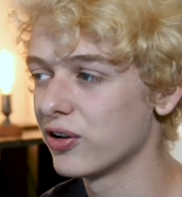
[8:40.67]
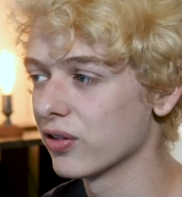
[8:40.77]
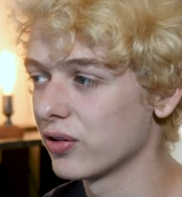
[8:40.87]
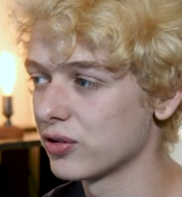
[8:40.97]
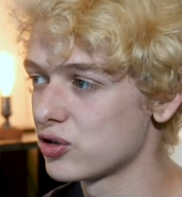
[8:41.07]
you're a
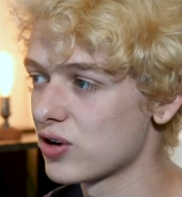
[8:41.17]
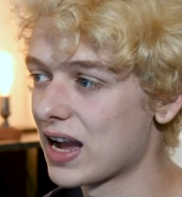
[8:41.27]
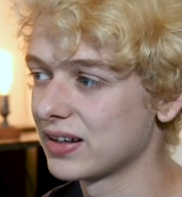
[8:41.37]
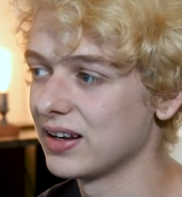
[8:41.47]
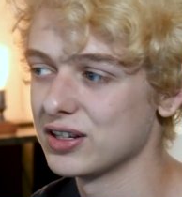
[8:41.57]
little
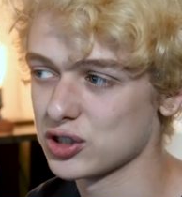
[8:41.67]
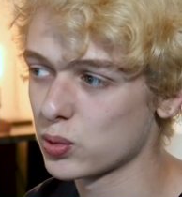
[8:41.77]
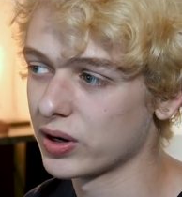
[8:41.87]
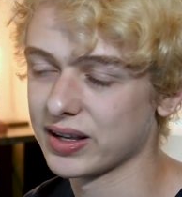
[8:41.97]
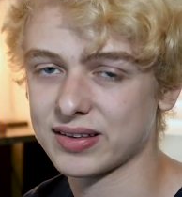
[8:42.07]
distracted and just
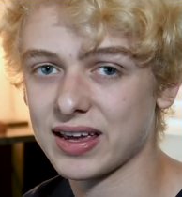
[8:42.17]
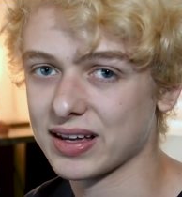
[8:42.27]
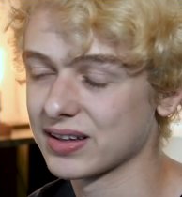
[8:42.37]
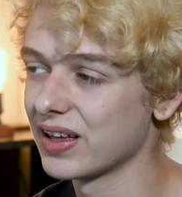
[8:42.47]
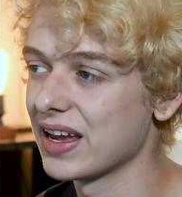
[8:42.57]
wanna take a
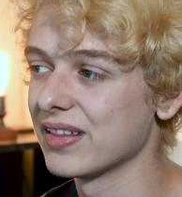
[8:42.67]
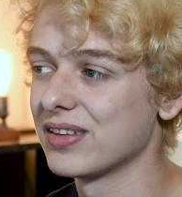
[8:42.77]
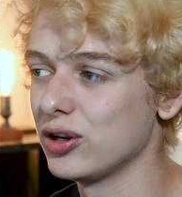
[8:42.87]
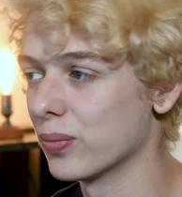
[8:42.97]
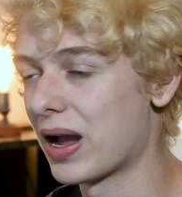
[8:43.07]
glance
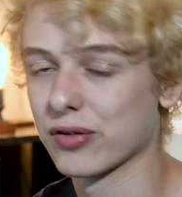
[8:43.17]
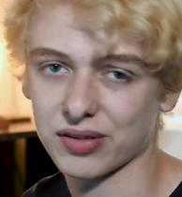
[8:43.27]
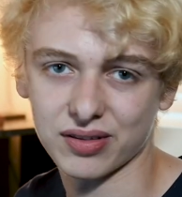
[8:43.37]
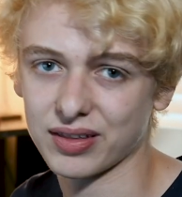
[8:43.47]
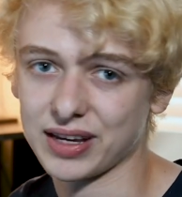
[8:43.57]
and your
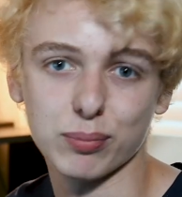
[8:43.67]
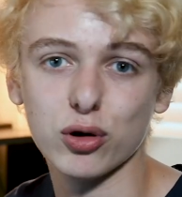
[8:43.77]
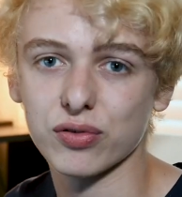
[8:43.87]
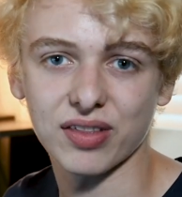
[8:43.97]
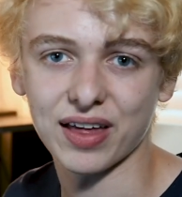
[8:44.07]
mouse like
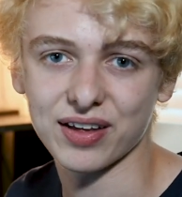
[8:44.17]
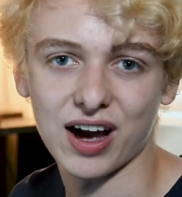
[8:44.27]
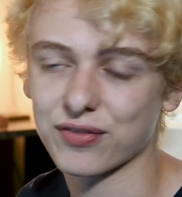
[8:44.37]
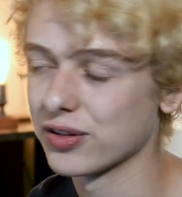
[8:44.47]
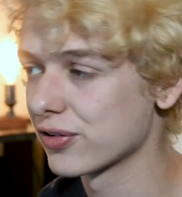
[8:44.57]
moves slightly
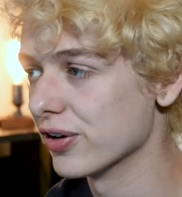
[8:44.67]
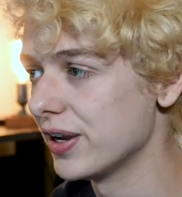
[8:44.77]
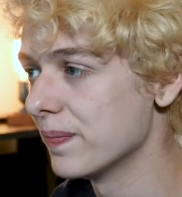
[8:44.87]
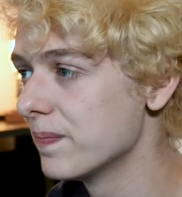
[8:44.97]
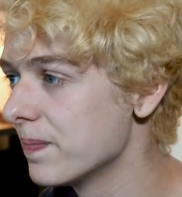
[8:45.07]
off the
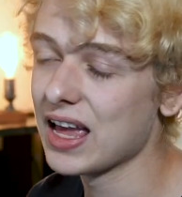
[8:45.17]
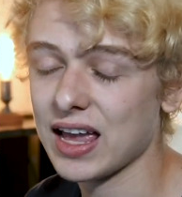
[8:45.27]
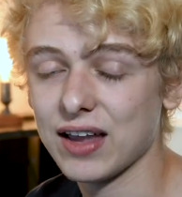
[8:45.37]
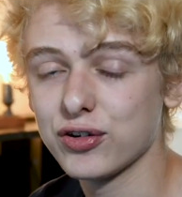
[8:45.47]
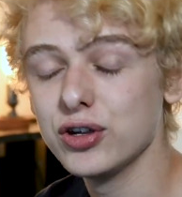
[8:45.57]
screen.
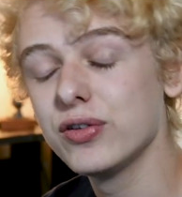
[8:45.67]
If you're